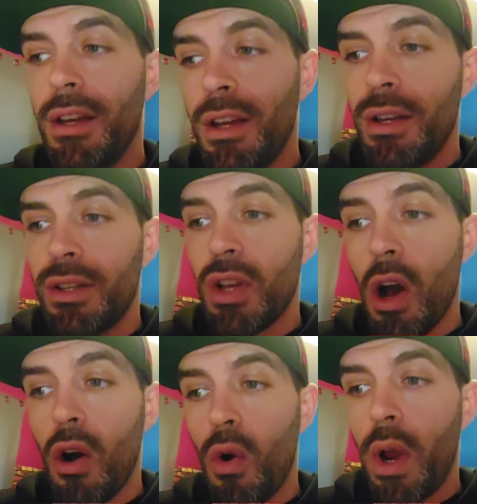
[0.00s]

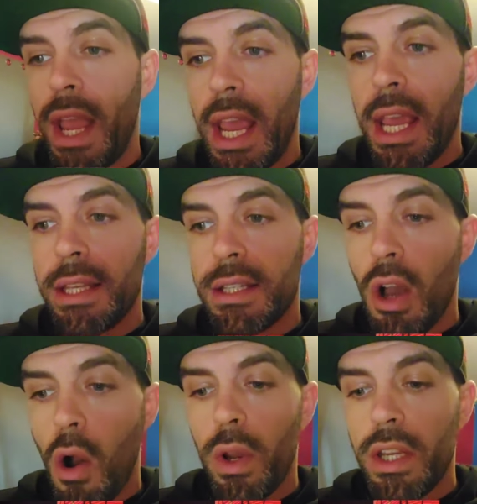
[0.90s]
So it is
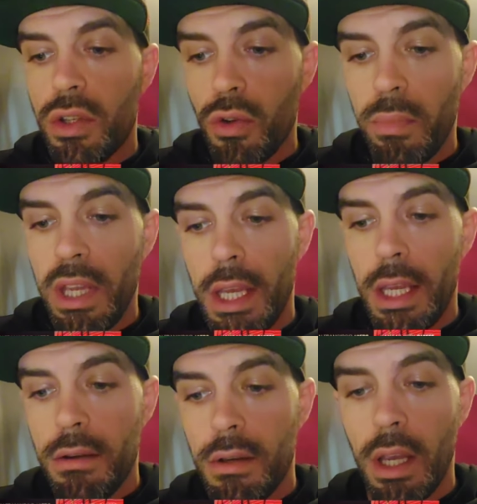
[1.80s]
going to
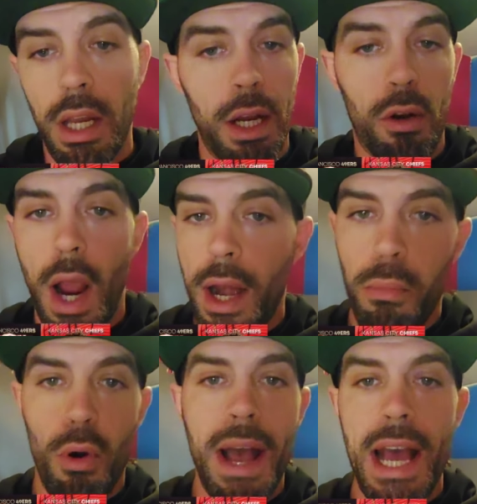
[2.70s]
be an
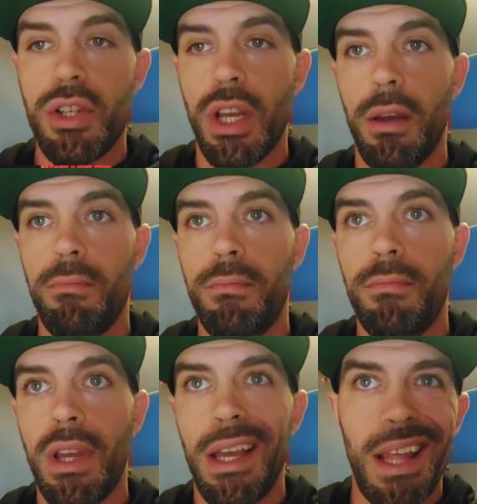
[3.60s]
incredible matchup.
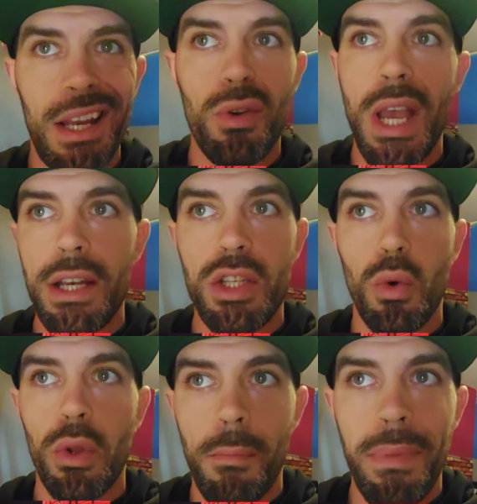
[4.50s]
And then you got two
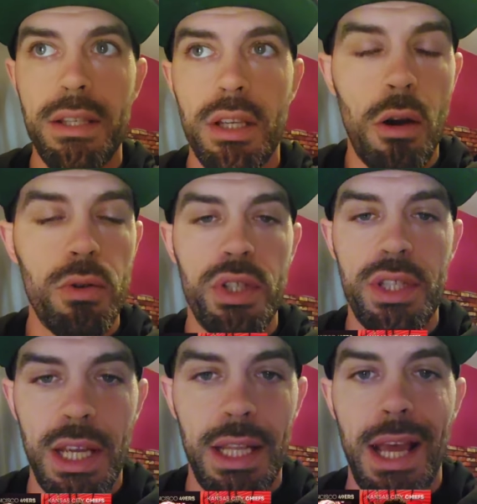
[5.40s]
of the best coaches
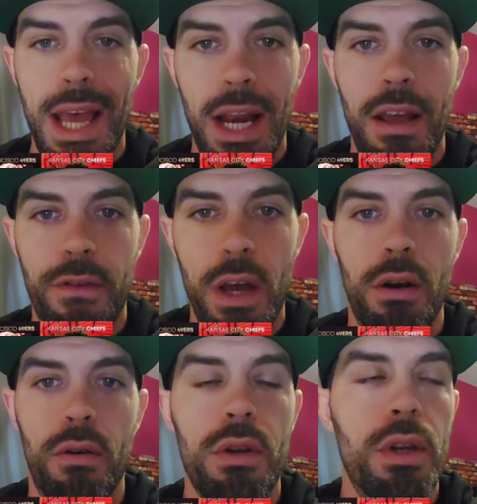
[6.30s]
in the
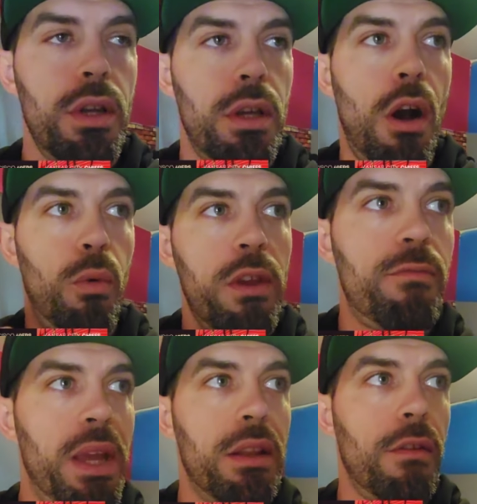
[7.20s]
NFL. You know, we've
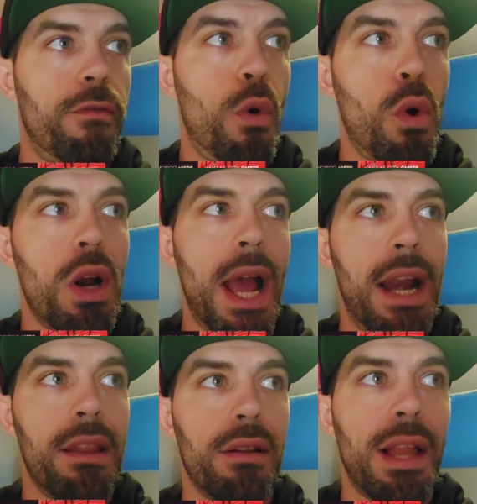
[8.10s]
been the four out
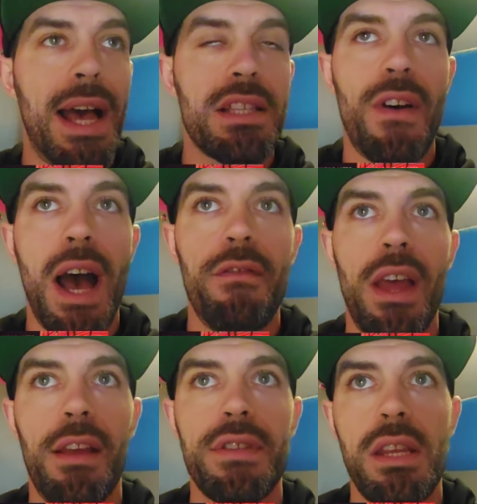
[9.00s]
of the last five
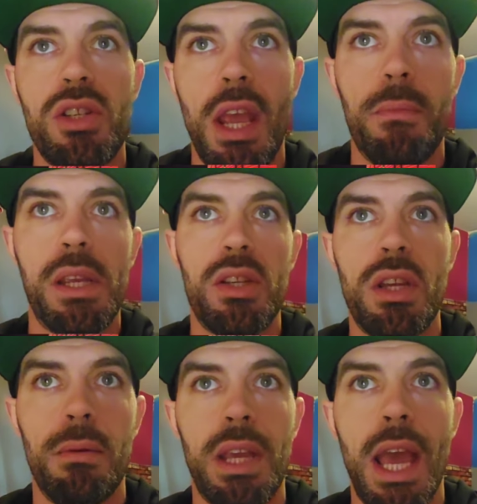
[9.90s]
NFC
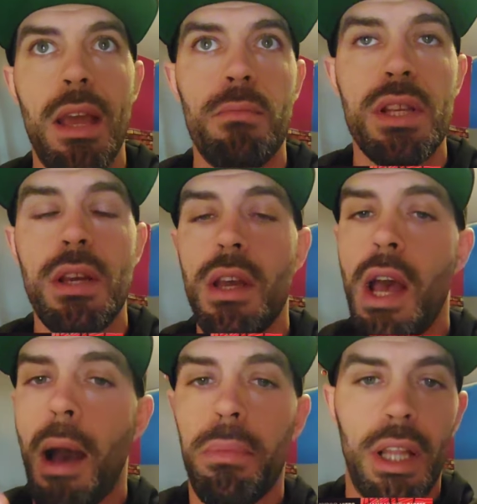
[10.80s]
championship games.
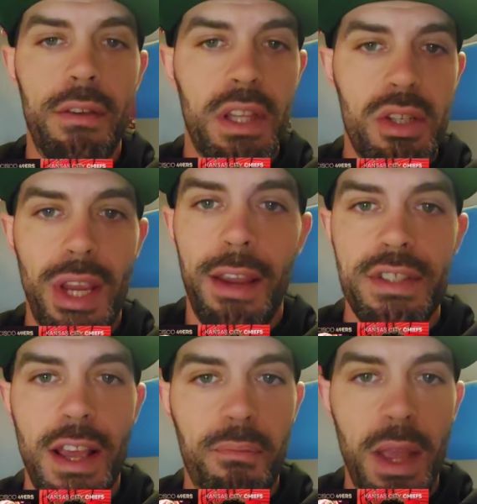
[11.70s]
I believe the Chiefs
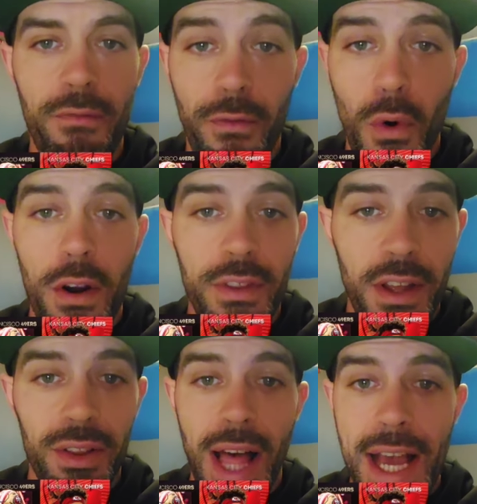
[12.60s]
have been four of the
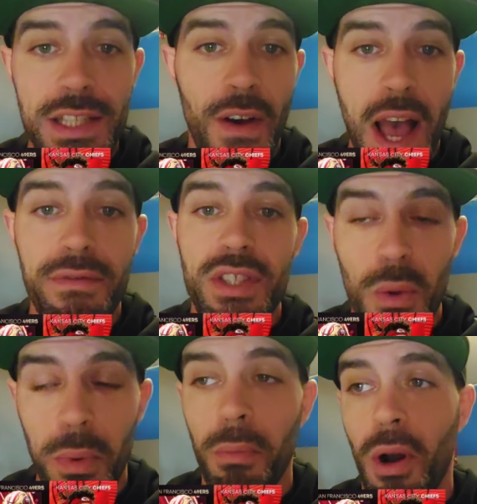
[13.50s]
last five
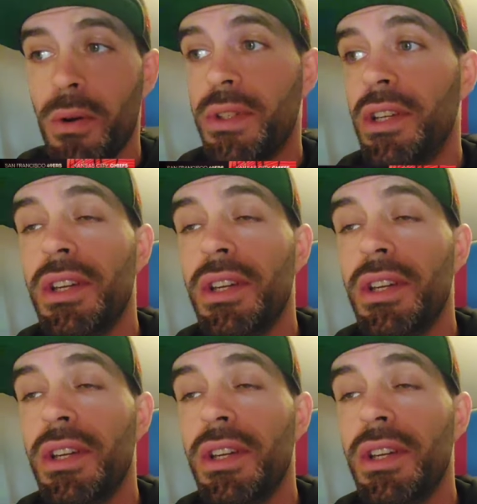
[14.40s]
Super Bowls.